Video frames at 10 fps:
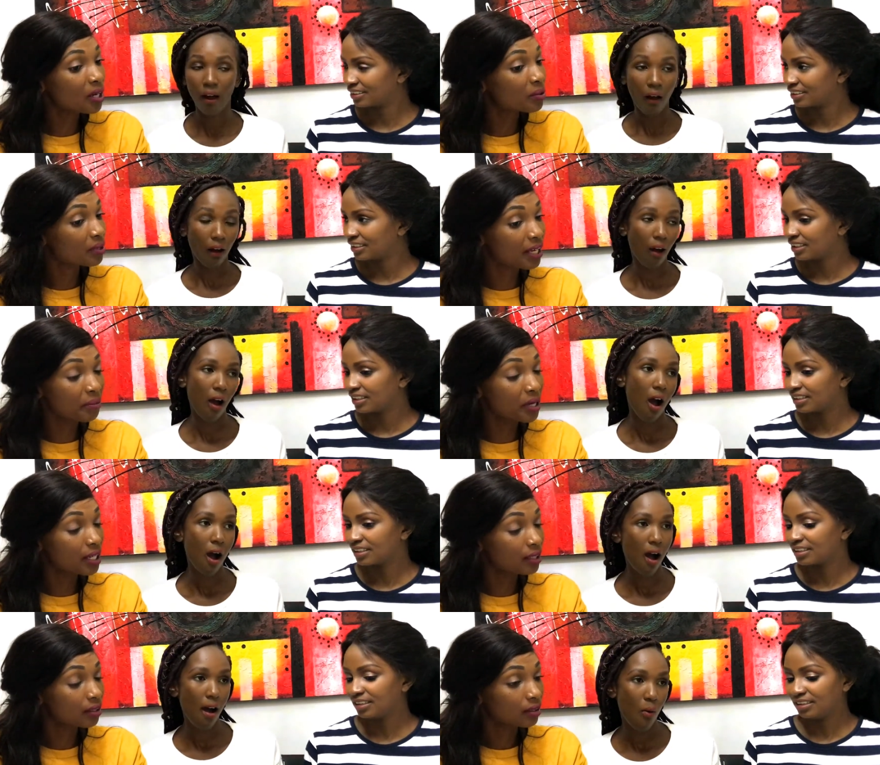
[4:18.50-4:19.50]
Speaker 1: what do they
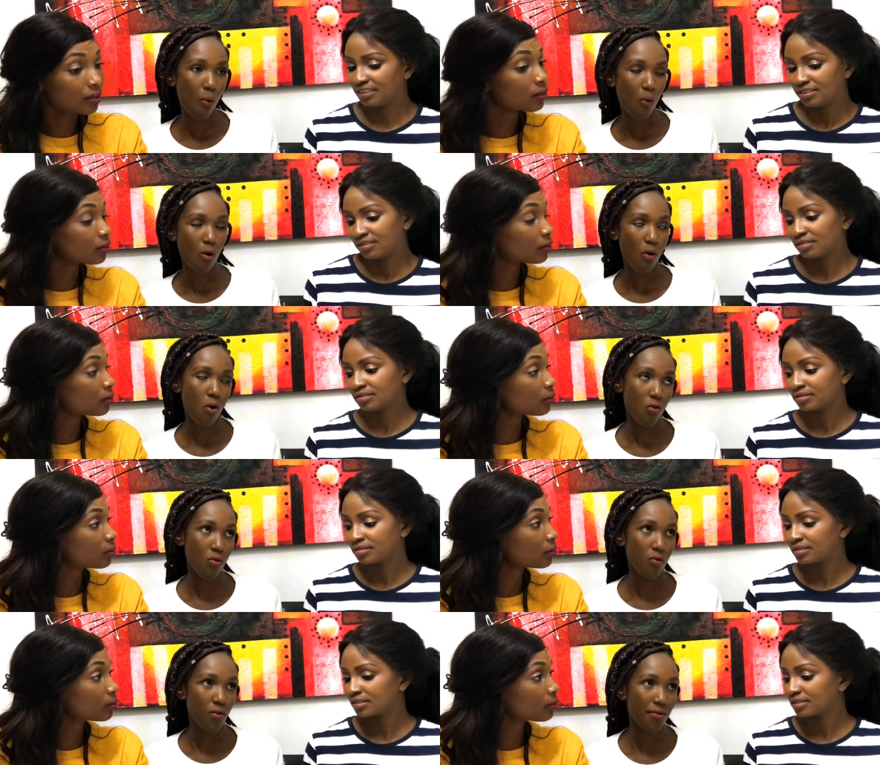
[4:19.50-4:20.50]
mean?
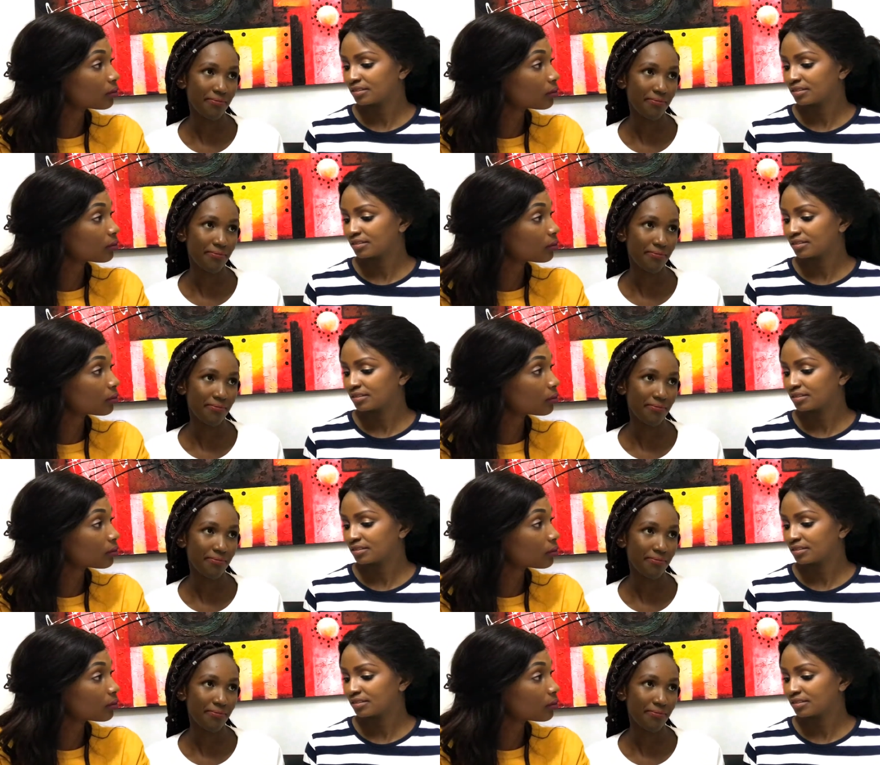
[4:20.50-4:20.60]
Whoa.